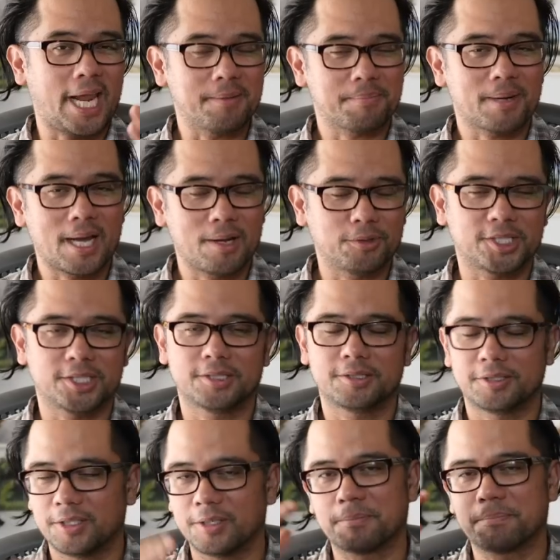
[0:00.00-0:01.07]
8 by, which is
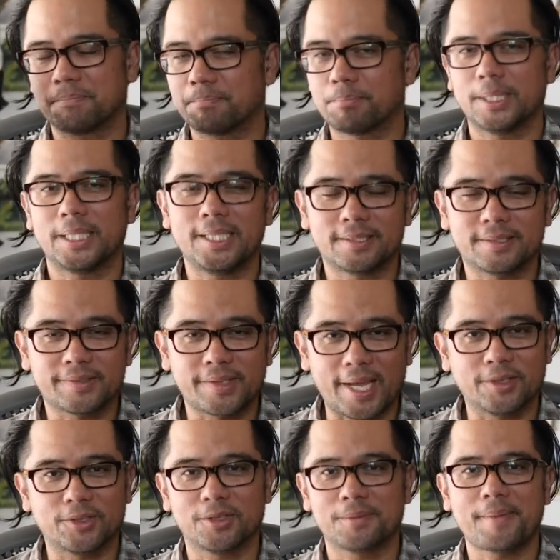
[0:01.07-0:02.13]
your pretty
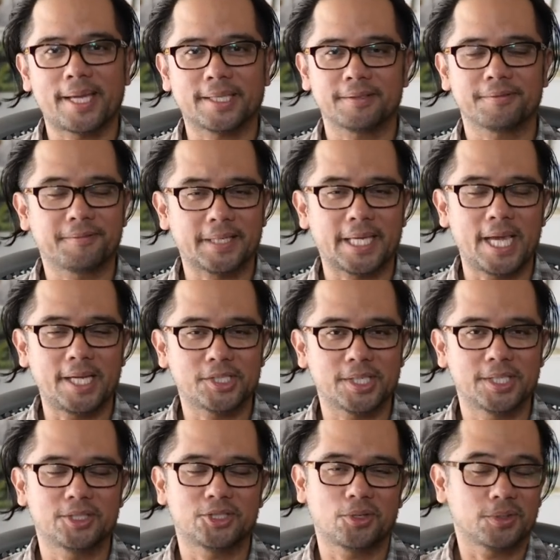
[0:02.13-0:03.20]
standard
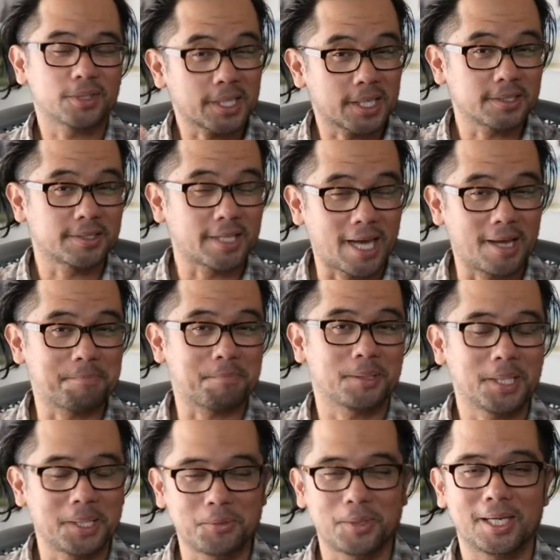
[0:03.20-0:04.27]
magnification, so it does that
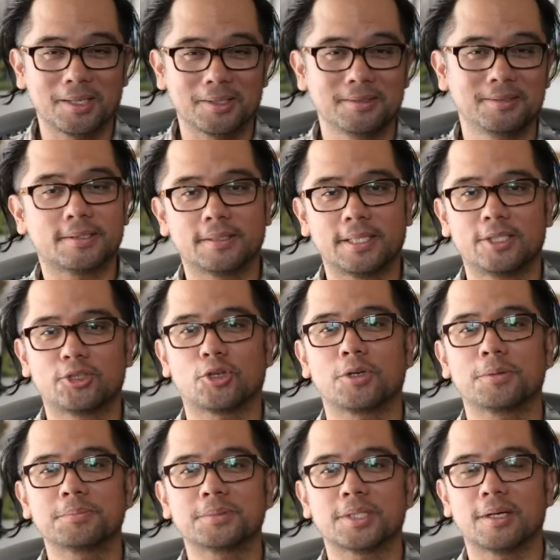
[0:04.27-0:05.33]
pretty well. In
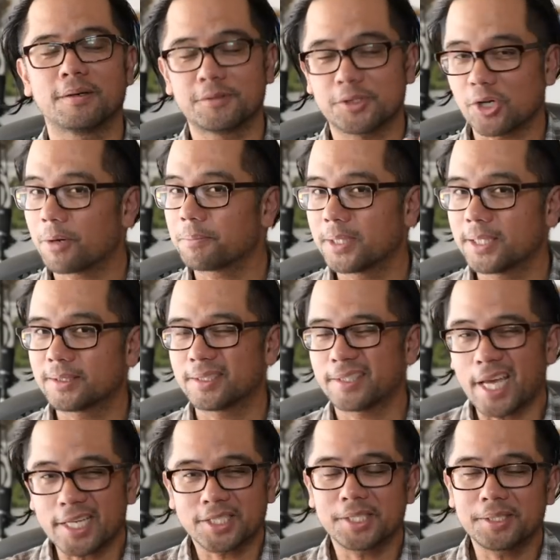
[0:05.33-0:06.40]
terms of sharpness, it's
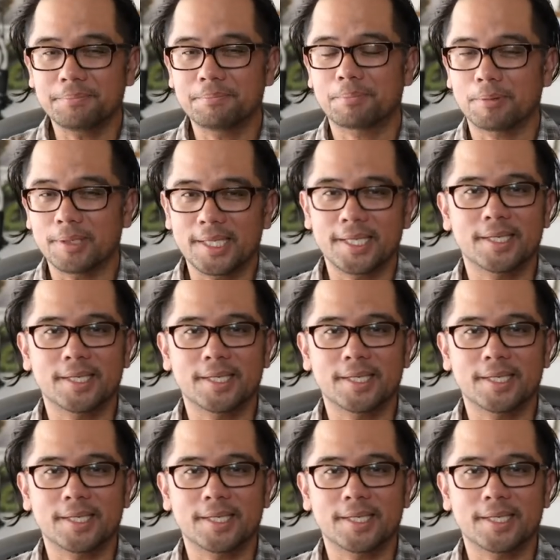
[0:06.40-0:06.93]
actually pretty